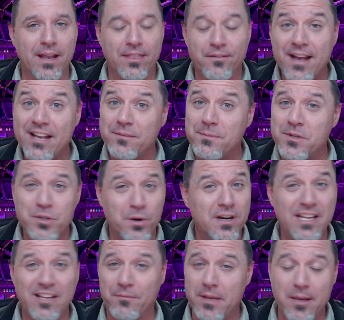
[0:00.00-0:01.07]
The vast
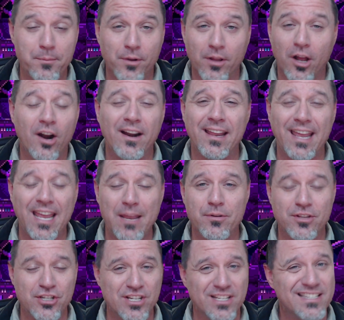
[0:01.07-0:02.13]
majority of people aren't able
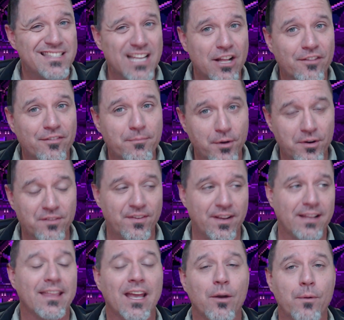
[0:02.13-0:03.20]
to just
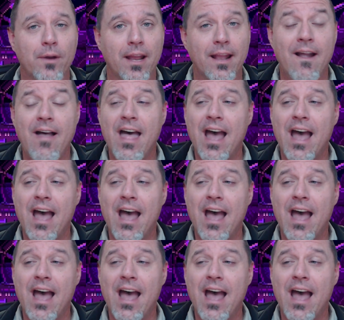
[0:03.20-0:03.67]
self-motivate that way.